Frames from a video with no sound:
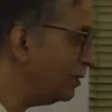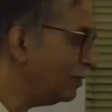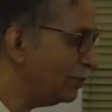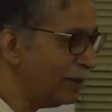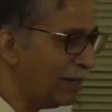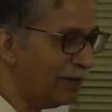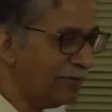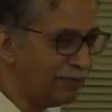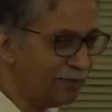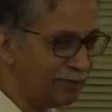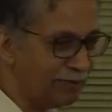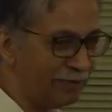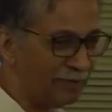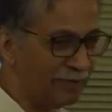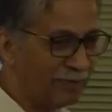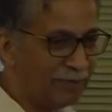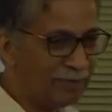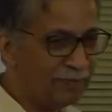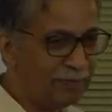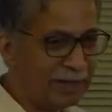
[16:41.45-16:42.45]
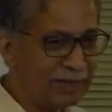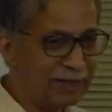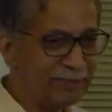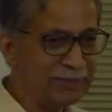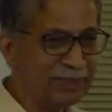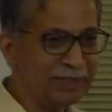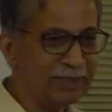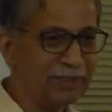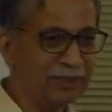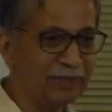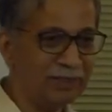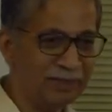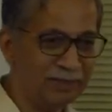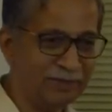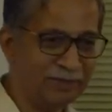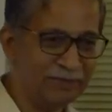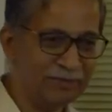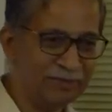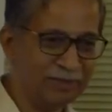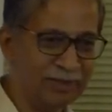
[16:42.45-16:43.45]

you have a, a parameter uh,